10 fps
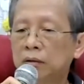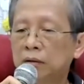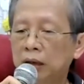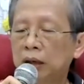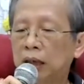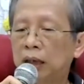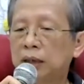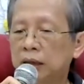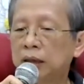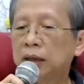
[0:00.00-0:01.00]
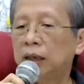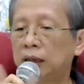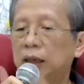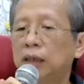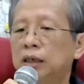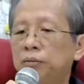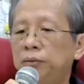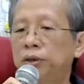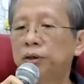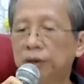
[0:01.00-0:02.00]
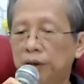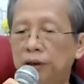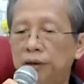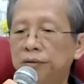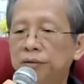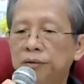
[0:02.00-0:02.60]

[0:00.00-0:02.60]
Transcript: realize a state that is beyond thought,